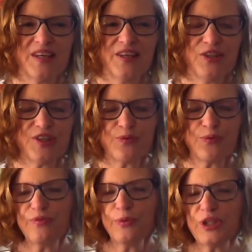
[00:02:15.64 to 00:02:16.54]
you get
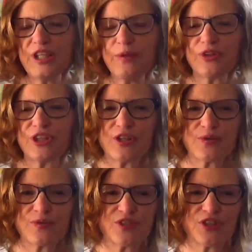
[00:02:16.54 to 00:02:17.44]
really, really
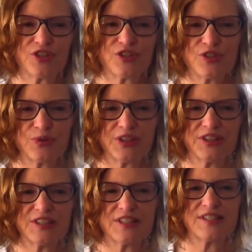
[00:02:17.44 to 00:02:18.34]
close to your
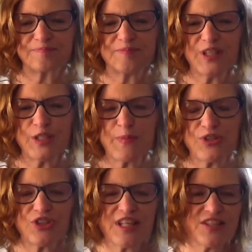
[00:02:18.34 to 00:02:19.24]
students,
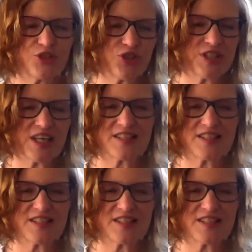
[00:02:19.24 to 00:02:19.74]
especially during that